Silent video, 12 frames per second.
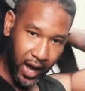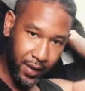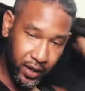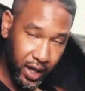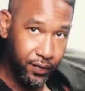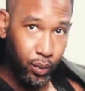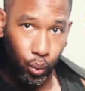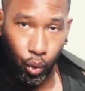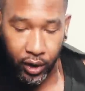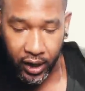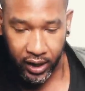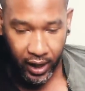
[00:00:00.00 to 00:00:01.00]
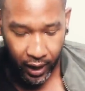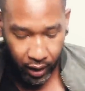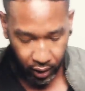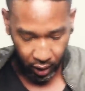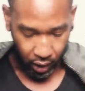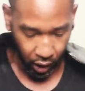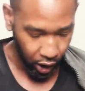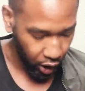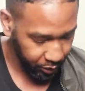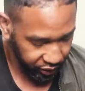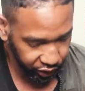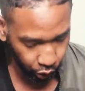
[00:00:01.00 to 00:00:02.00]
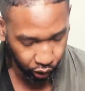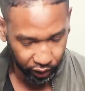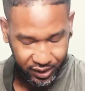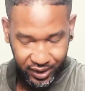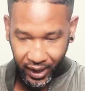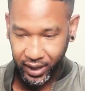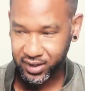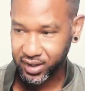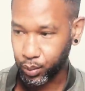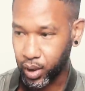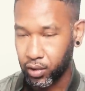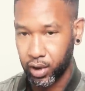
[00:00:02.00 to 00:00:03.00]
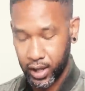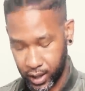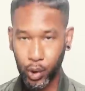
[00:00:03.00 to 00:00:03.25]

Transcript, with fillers: Haven't even worn it yet. Still got the tag somewhere on it.